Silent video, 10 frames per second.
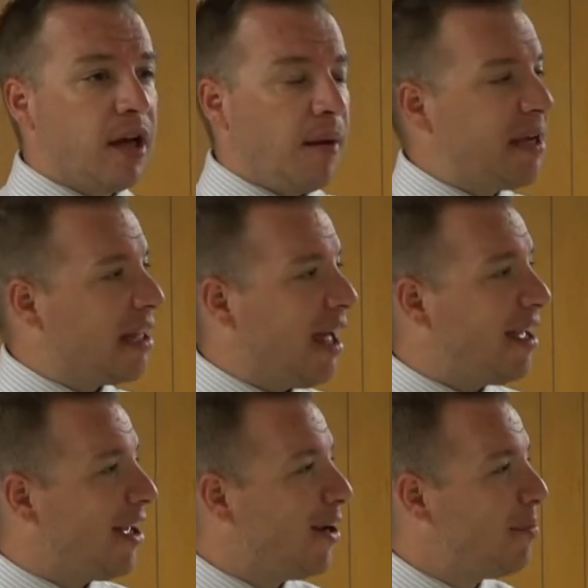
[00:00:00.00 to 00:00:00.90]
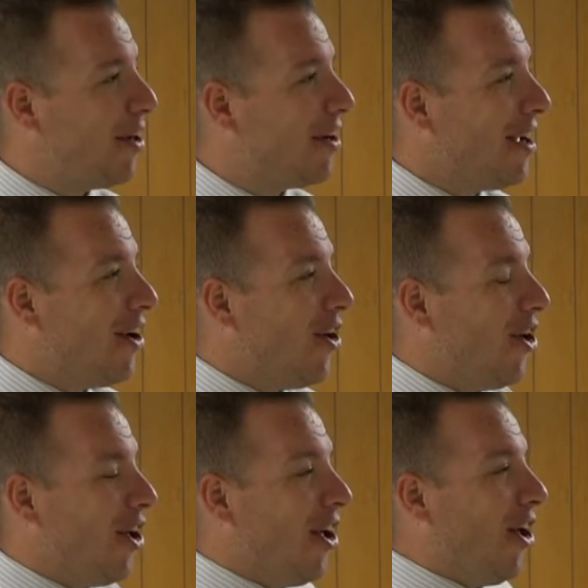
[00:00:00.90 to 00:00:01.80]
Get lightheaded up here.
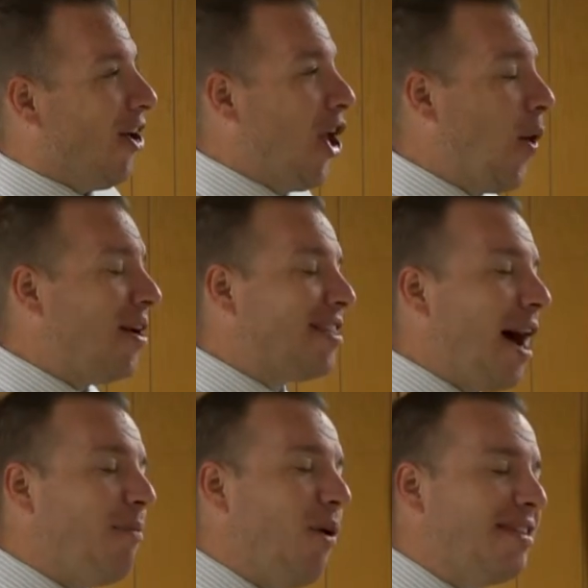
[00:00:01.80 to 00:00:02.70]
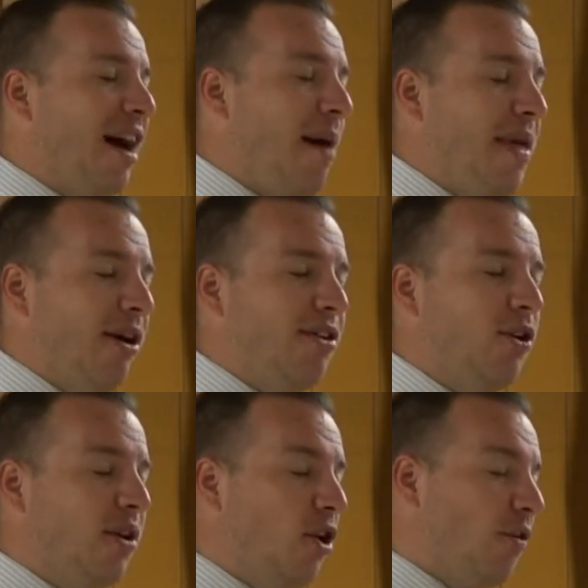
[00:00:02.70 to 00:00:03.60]
You know what time? One time they were
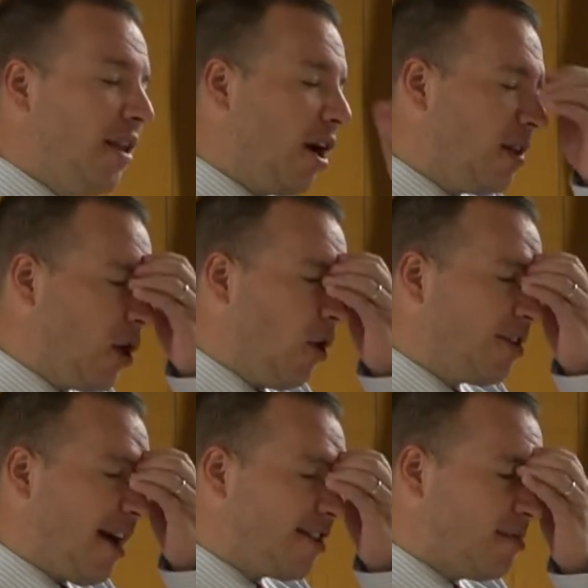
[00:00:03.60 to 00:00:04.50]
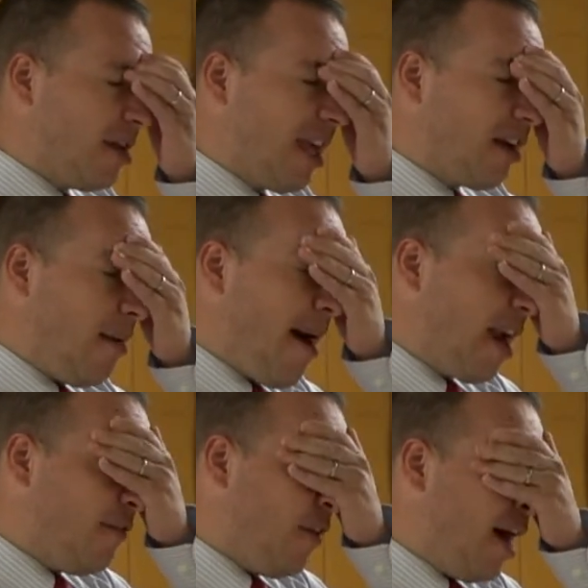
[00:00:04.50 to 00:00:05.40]
doing over there in the Old Testament. They come out
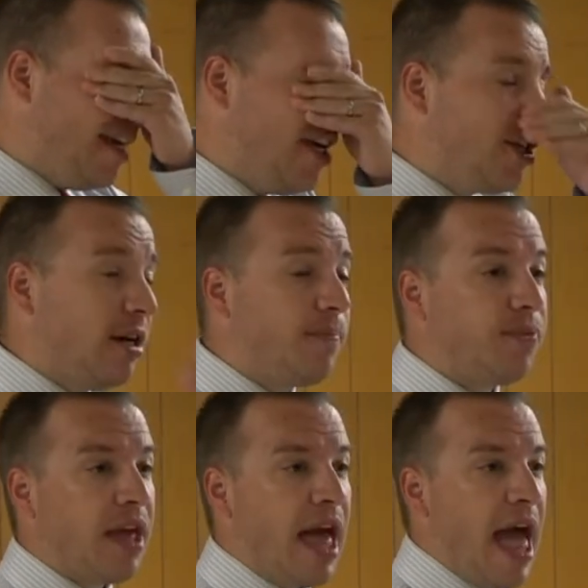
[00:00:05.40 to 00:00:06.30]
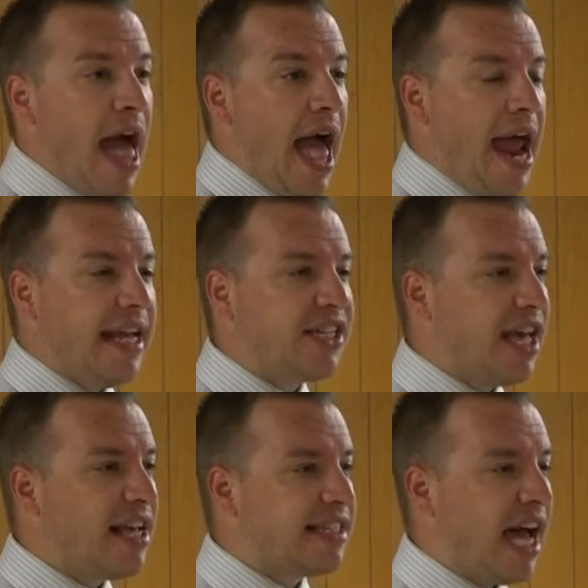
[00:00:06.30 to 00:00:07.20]
of uh, Egypt, and he
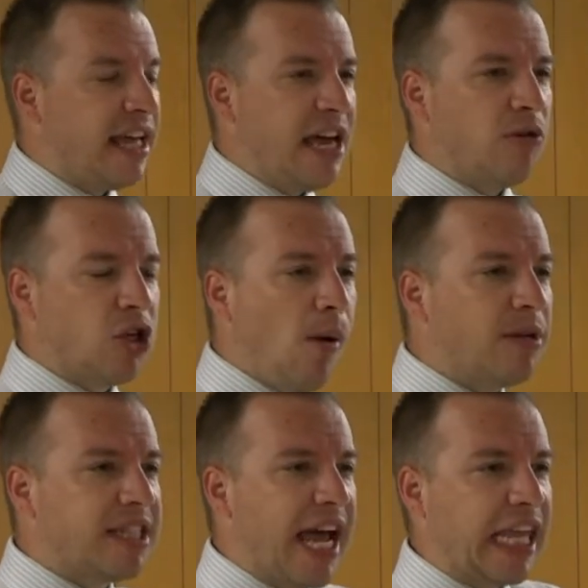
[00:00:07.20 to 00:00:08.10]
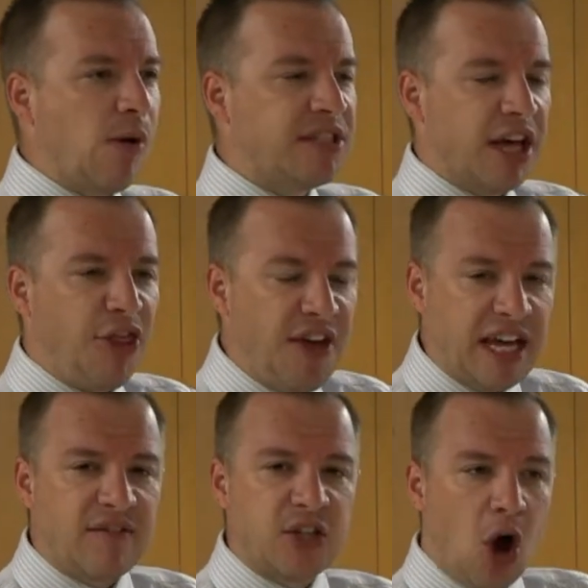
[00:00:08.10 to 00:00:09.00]
says that it was almost like it was a thing
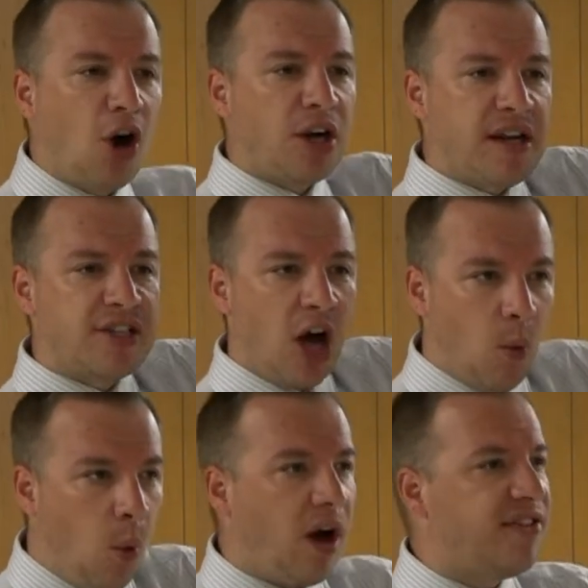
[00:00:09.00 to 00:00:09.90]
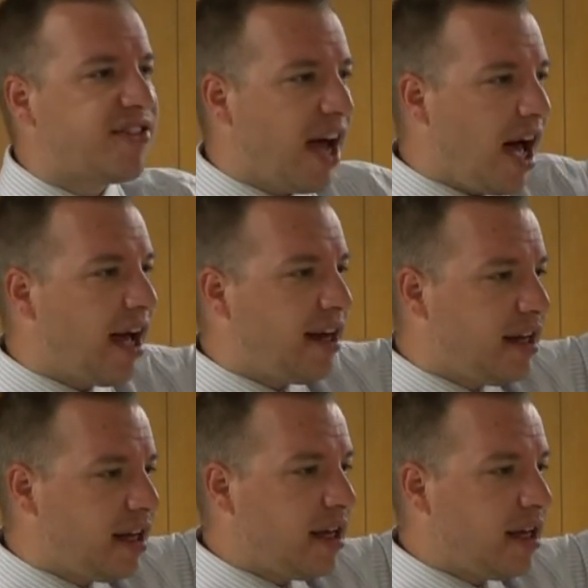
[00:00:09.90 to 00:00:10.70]
of darkness on one side